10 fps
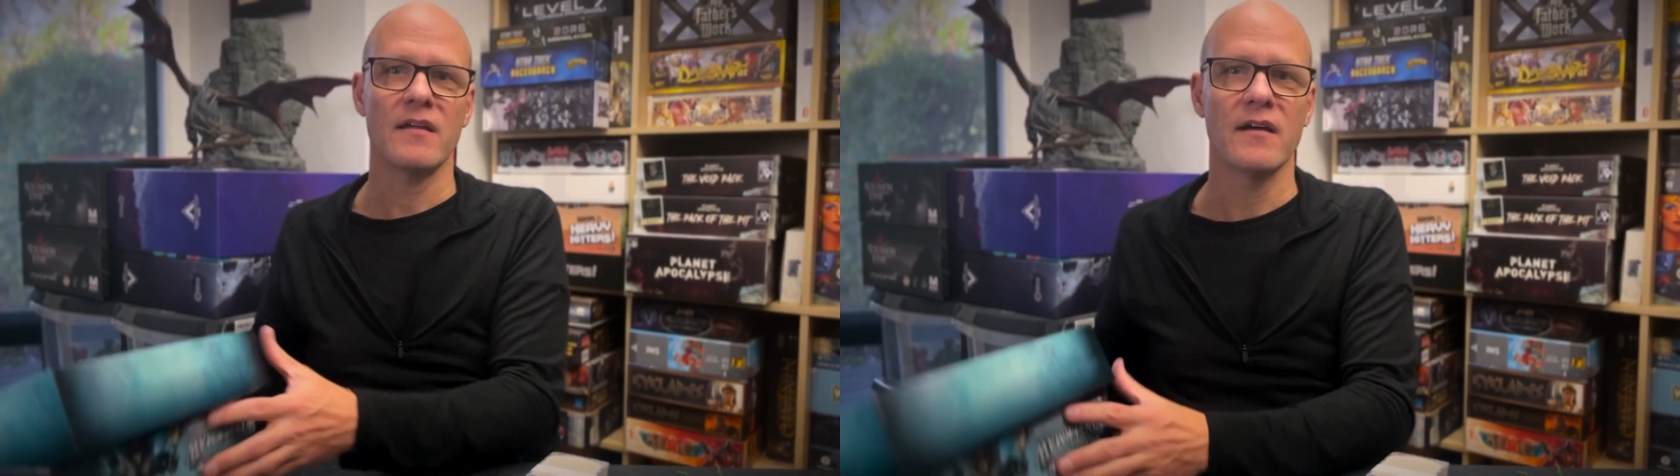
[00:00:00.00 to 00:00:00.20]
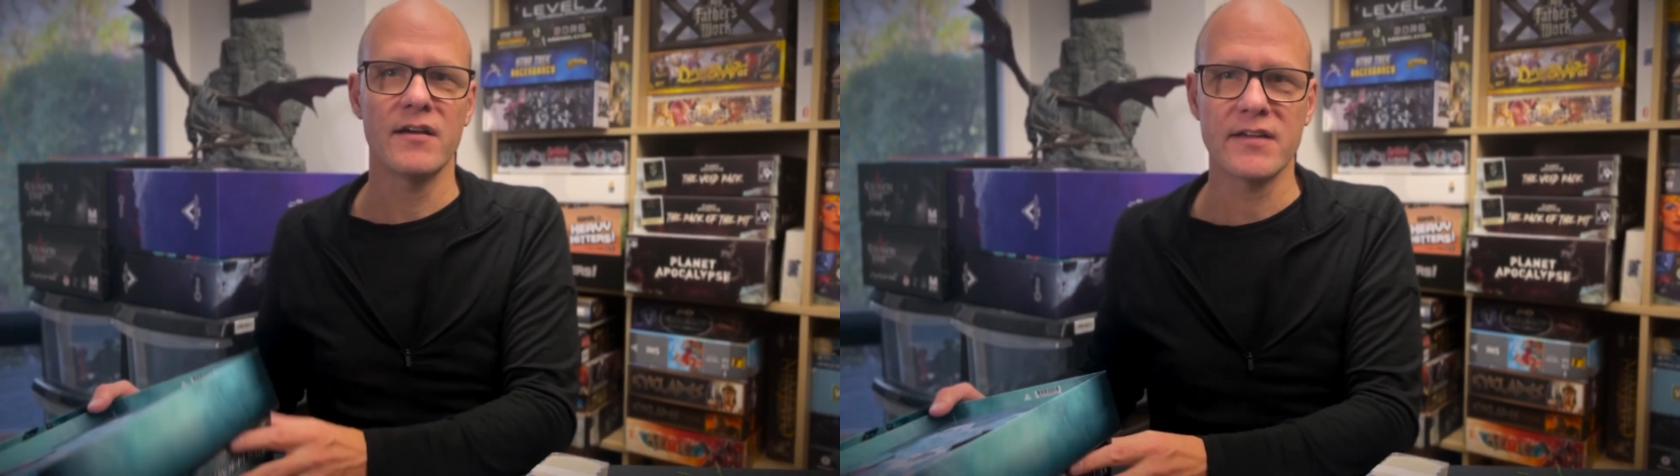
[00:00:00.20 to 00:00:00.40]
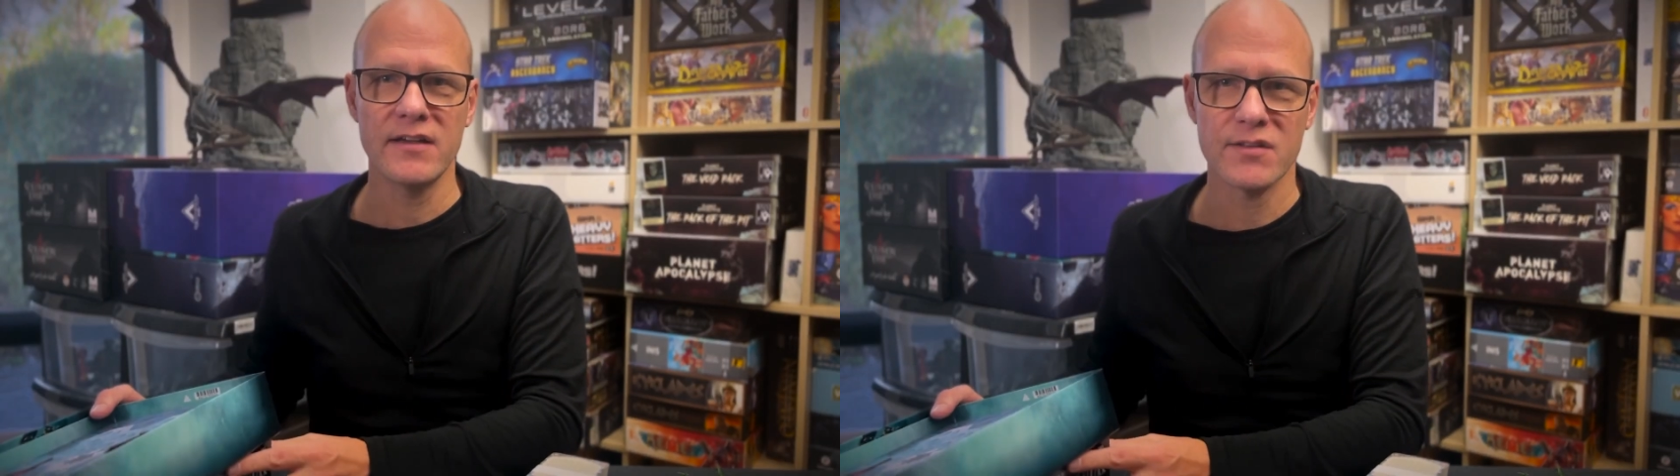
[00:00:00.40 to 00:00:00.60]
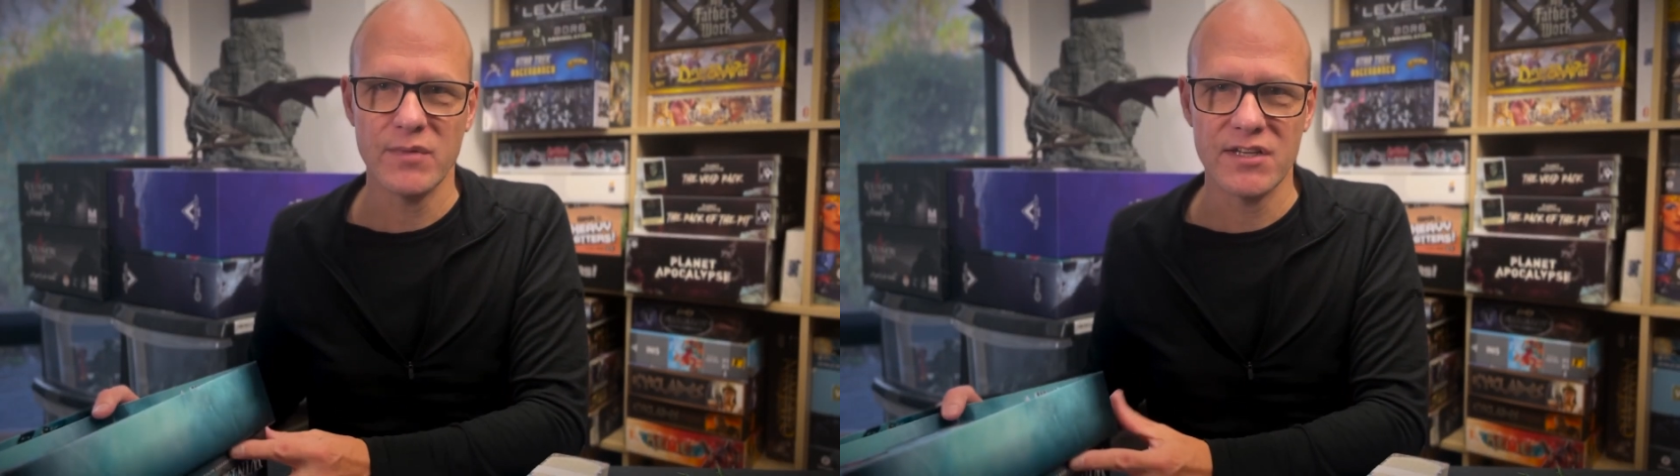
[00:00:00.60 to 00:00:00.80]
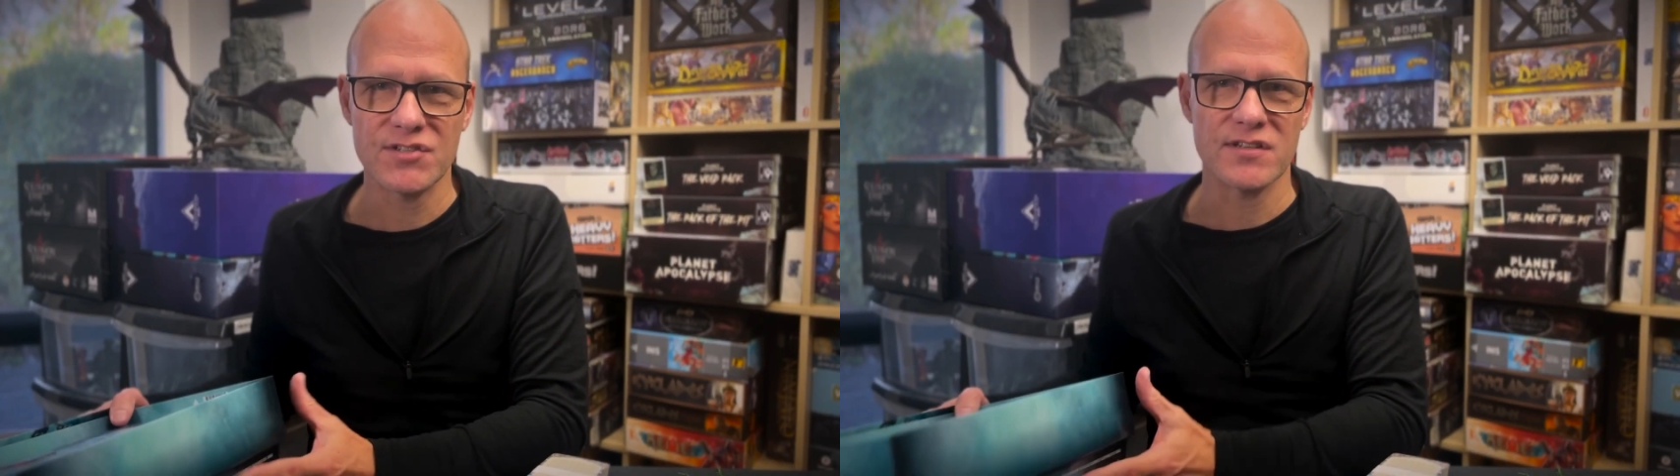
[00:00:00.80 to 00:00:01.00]
Okay, the
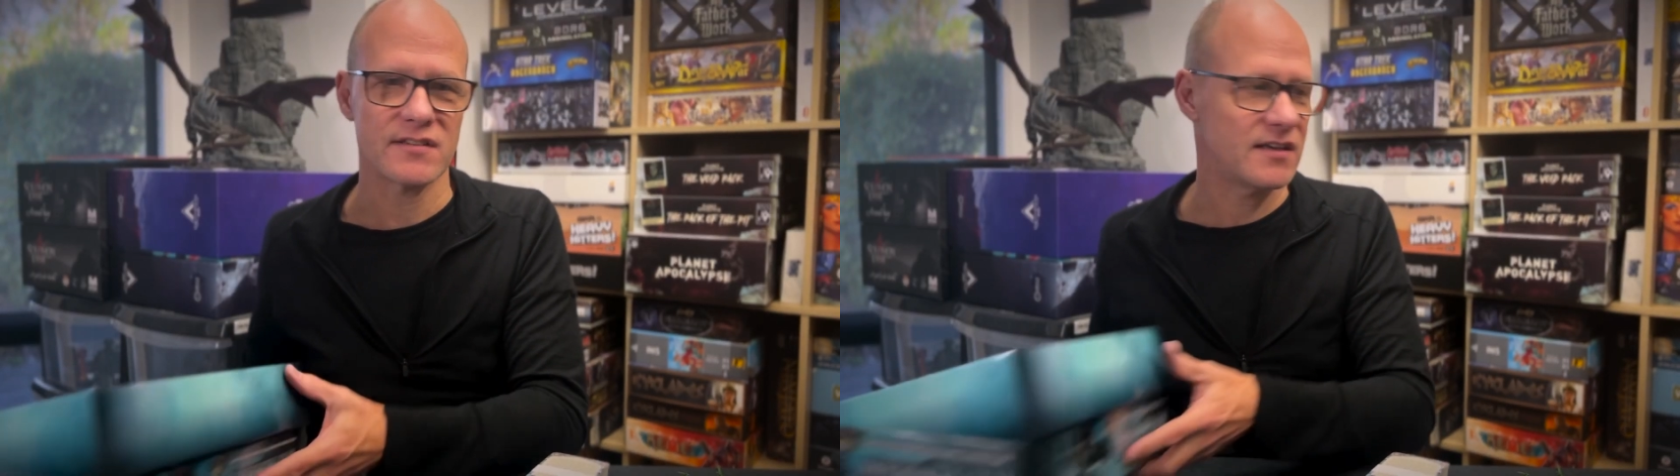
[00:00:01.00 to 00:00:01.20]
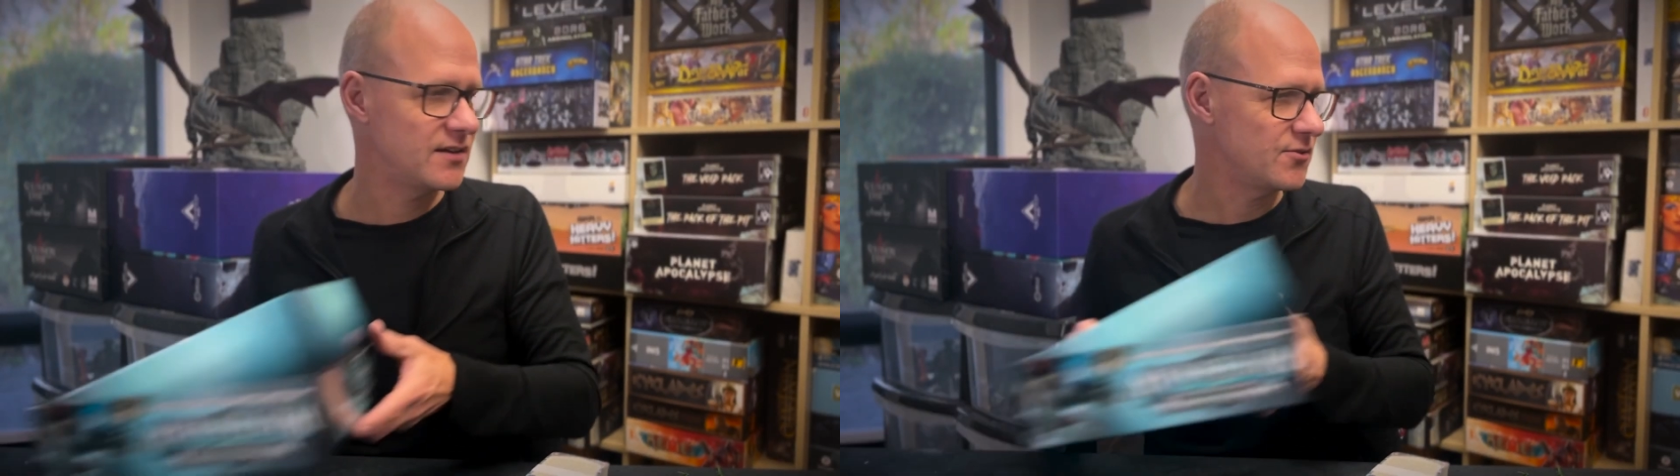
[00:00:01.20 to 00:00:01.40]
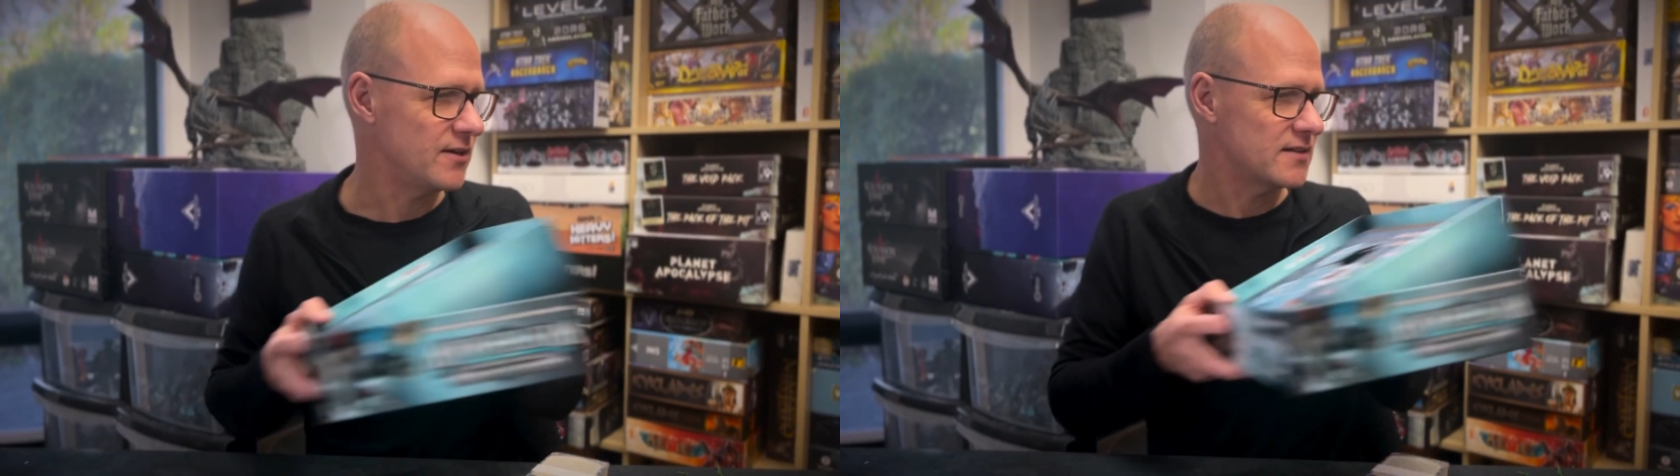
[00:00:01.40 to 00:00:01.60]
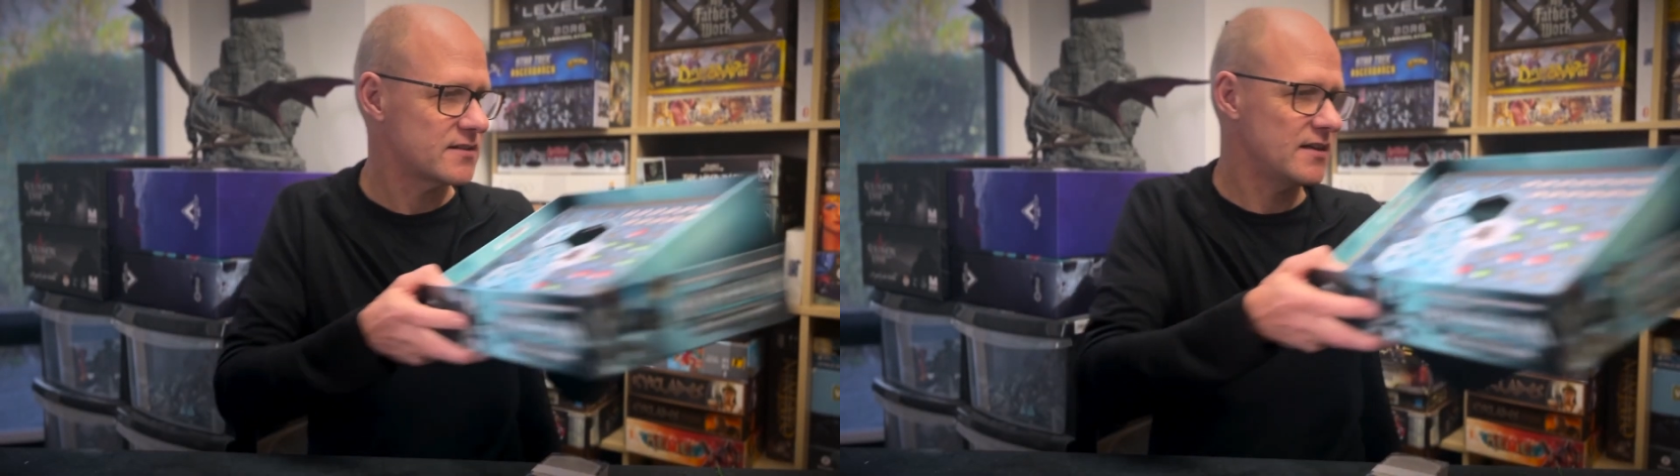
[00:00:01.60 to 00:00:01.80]
miniatures, I hear you ask.